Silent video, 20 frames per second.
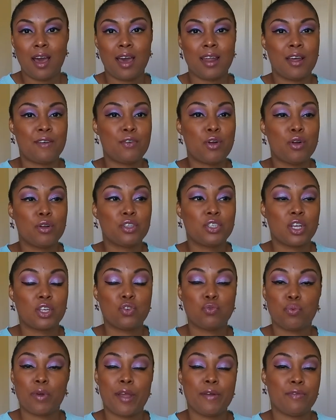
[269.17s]
And I've heard
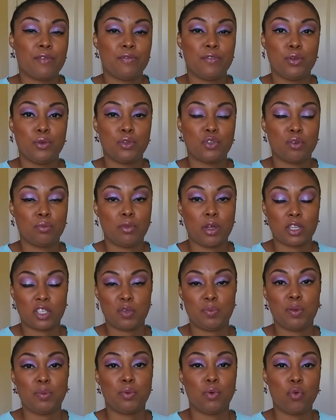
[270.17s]
such rave reviews from
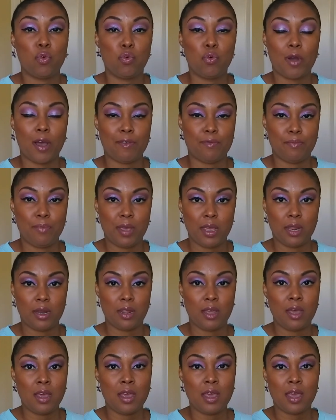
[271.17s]
lots of people who have
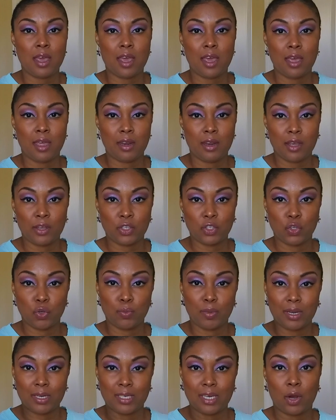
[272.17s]
been in
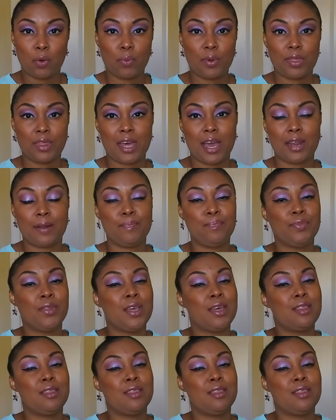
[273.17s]
Exuma and dealt with that.